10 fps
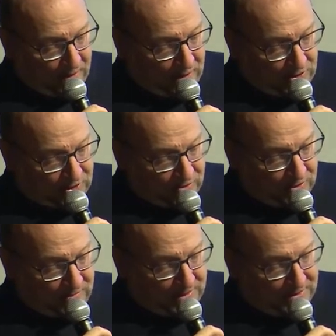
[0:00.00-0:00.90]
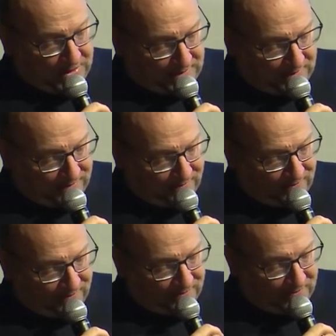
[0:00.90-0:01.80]
quite sure about that.
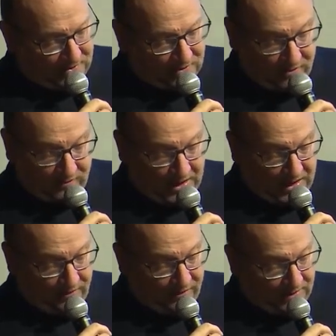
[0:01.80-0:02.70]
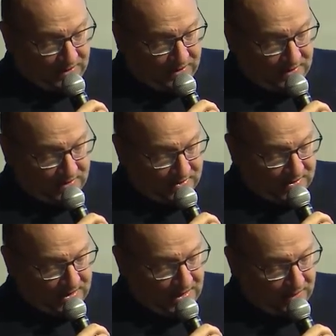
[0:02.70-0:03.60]
Survive and
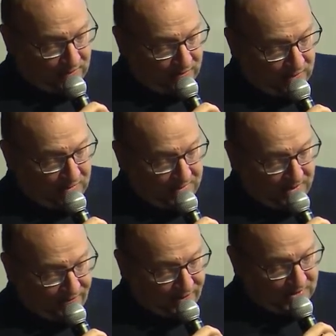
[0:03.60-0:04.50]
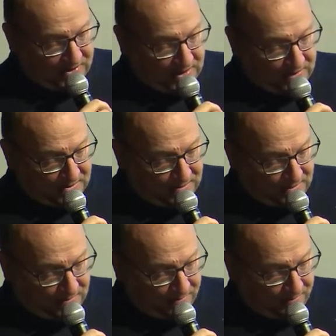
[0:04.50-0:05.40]
understand would be my first answer.
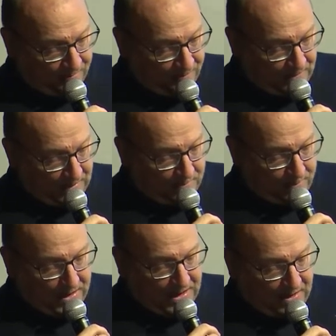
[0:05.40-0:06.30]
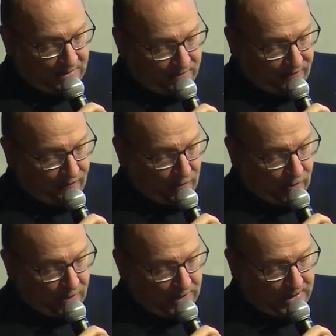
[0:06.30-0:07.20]
By,
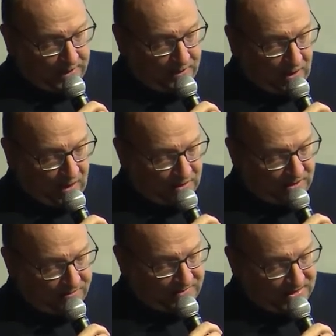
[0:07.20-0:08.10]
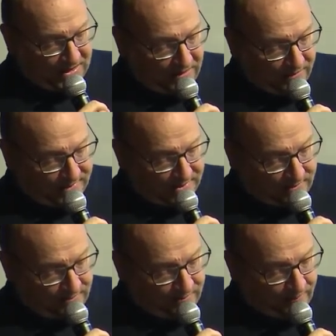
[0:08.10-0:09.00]
for, and on themselves.
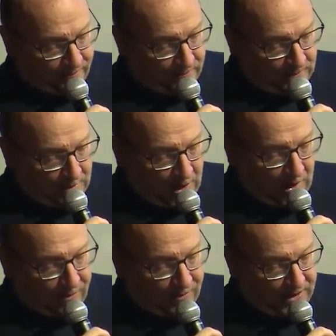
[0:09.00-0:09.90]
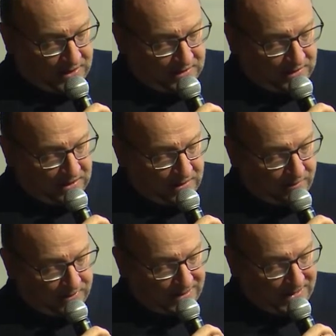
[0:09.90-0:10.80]
Operate and
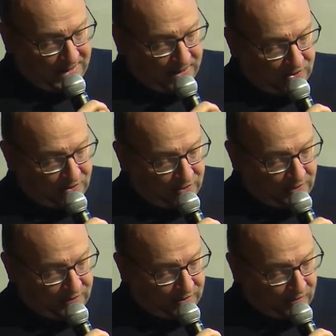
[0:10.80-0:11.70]
keep the legged drifter